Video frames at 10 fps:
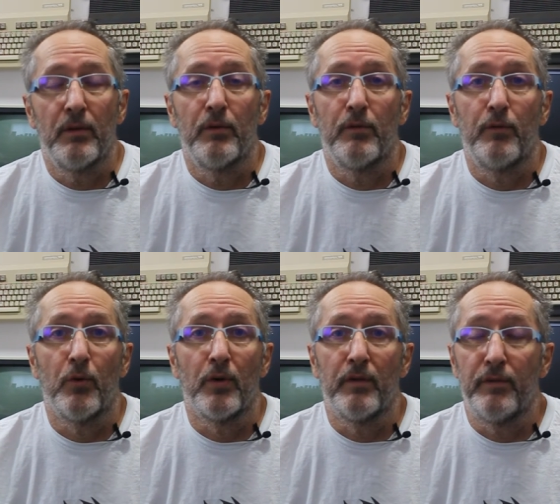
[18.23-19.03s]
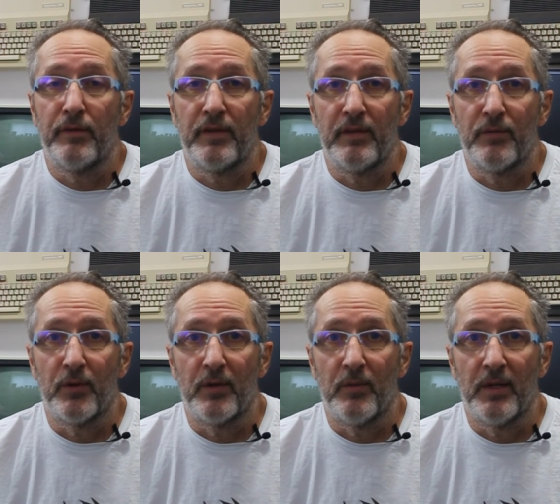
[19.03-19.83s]
for the
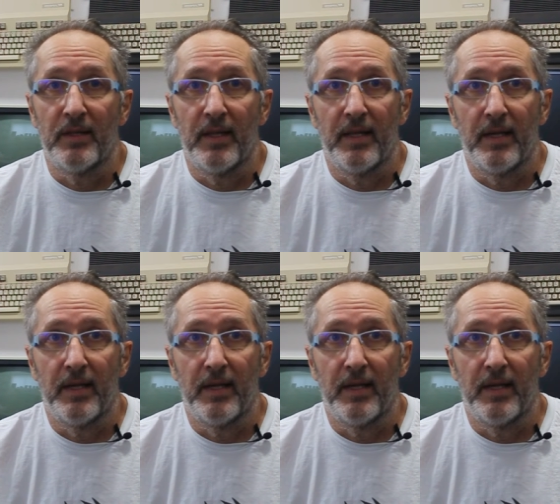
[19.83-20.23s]
1541 that